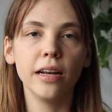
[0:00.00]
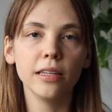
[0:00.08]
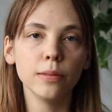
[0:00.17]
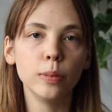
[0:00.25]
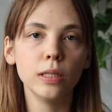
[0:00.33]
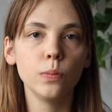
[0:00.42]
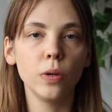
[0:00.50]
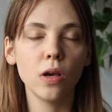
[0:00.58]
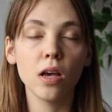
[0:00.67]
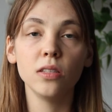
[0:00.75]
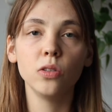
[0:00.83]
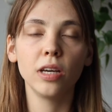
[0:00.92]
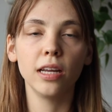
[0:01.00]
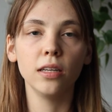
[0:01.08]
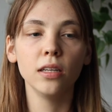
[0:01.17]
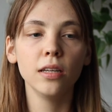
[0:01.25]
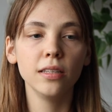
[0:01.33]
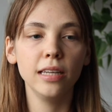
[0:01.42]
a little bit because you
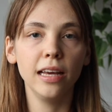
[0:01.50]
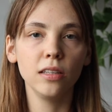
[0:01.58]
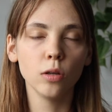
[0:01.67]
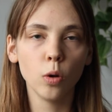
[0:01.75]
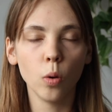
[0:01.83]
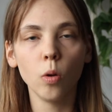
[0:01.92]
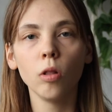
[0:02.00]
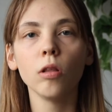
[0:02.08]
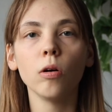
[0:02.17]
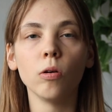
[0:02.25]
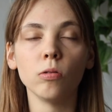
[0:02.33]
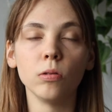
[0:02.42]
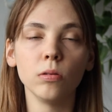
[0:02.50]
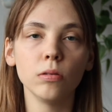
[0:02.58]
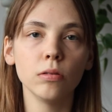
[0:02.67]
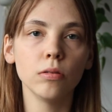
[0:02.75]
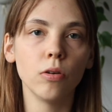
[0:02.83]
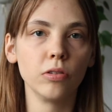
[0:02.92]
can take the whole
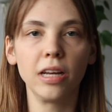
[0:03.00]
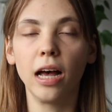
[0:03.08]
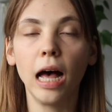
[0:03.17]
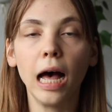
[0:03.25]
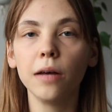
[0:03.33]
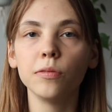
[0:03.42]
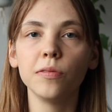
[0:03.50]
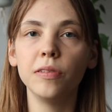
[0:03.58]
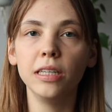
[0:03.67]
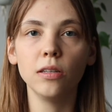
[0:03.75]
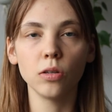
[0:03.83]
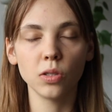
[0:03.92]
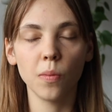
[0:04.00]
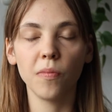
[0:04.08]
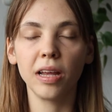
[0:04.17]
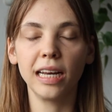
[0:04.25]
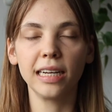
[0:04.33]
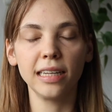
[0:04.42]
or the half of it or
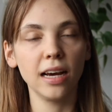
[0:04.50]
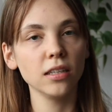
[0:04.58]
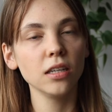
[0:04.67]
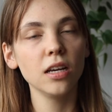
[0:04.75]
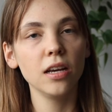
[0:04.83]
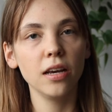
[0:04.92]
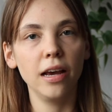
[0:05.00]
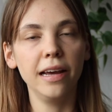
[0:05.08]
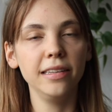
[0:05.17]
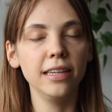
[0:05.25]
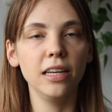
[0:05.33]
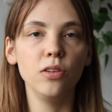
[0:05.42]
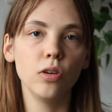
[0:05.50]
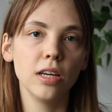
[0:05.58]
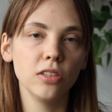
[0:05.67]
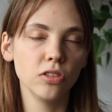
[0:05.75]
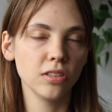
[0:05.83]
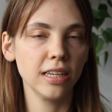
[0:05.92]
something like that, and then you
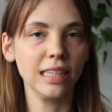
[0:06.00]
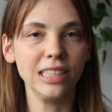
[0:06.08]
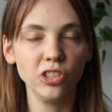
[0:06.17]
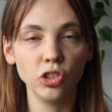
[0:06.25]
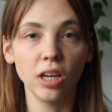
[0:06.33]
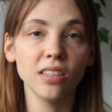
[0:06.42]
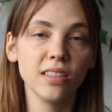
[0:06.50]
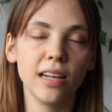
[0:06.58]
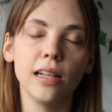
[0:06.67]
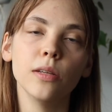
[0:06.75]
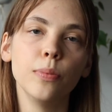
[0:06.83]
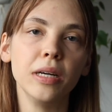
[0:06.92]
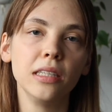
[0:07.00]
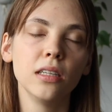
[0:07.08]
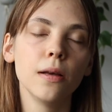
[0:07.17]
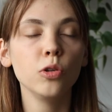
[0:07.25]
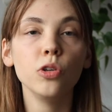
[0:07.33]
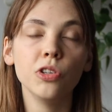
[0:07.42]
can just adjust it a little bit
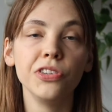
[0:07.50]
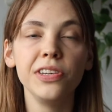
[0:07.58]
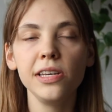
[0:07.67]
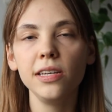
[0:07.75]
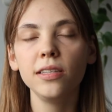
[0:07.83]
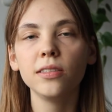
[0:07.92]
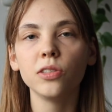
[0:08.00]
to your needs.